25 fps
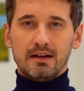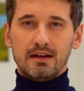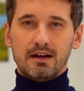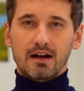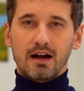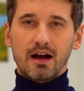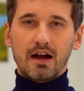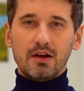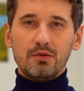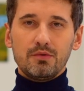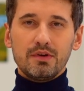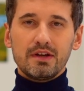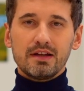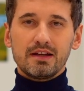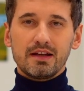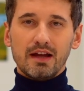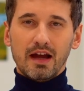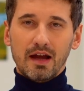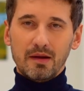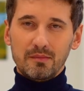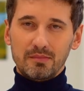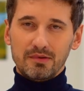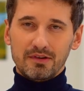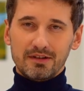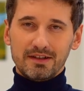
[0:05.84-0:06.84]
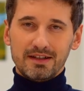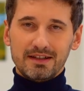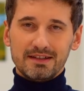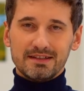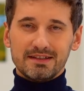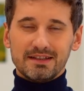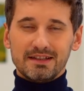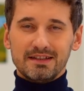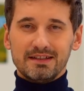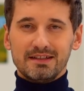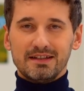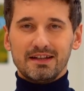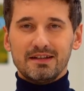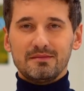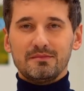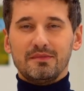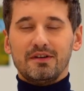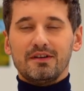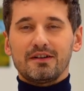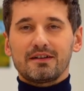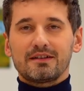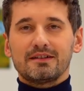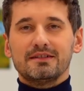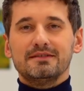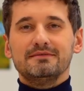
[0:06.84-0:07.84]
Hiring employees in
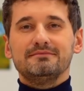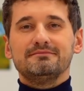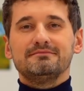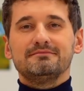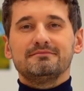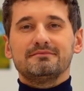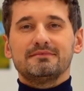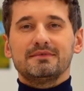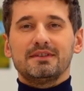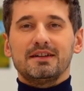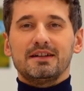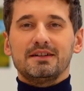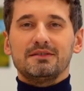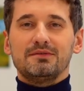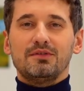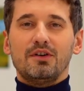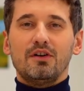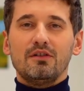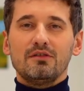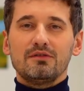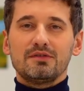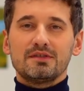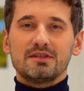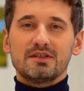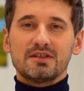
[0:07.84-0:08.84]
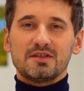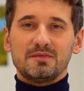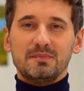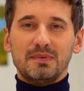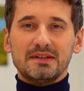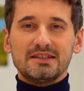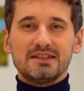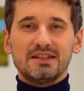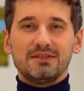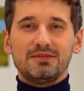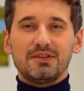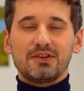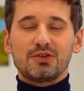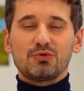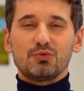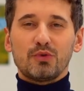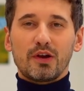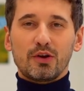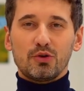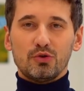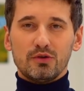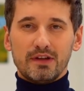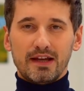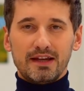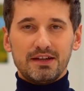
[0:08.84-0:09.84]
Denmark involves specific
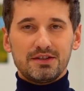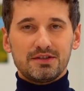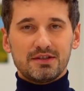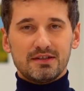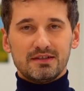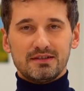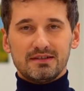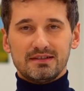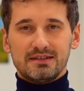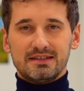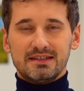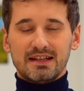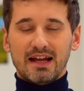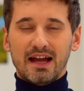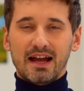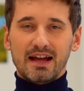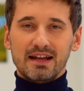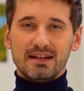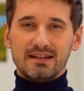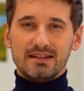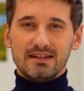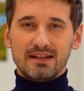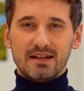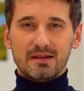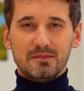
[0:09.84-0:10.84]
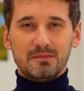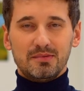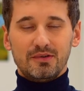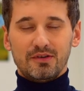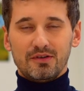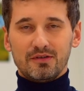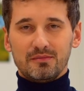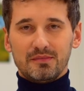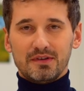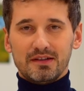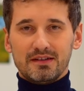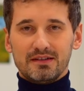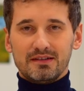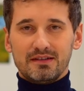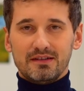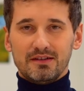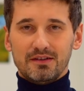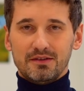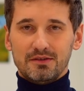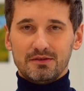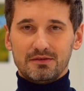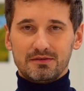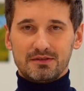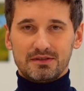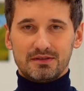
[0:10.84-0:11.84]
regulations and employment
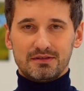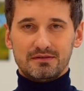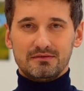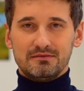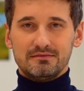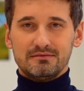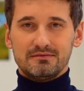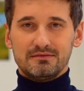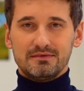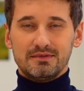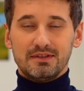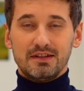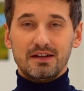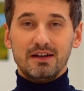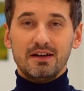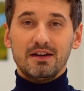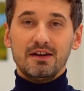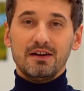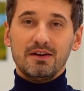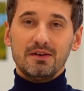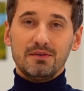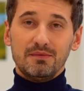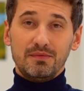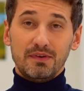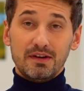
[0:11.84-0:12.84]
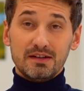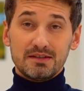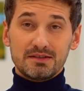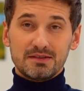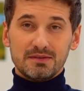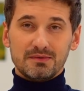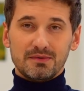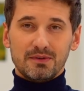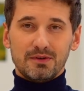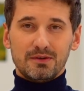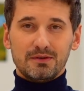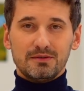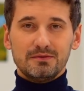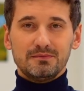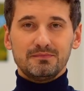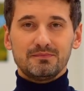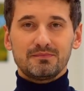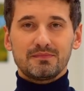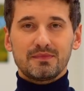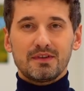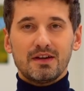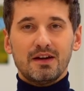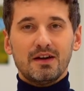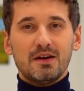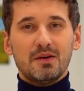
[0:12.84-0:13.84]
laws. First of all,
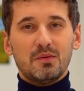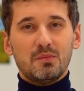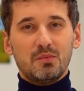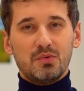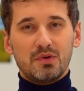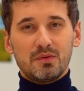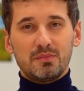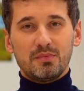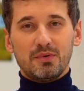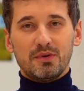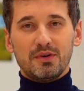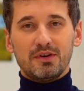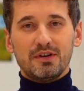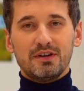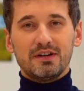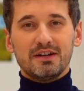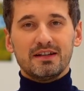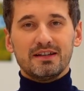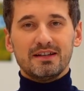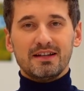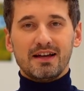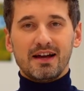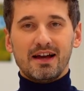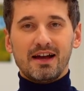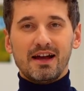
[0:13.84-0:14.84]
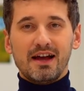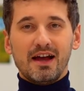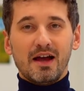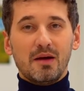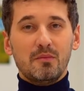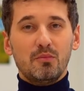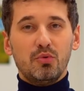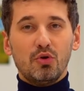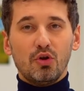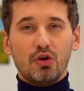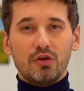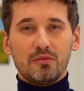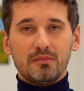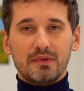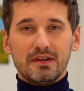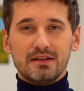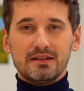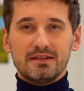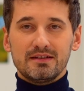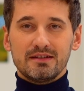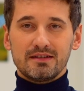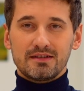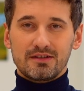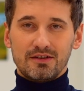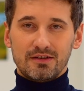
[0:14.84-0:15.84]
prepare the
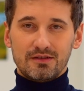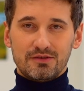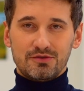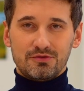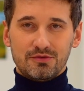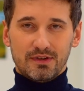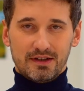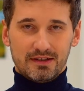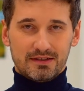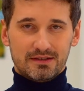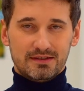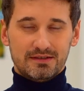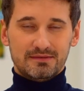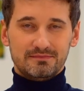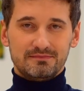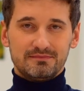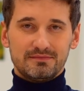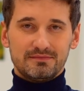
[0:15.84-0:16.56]
employment contract.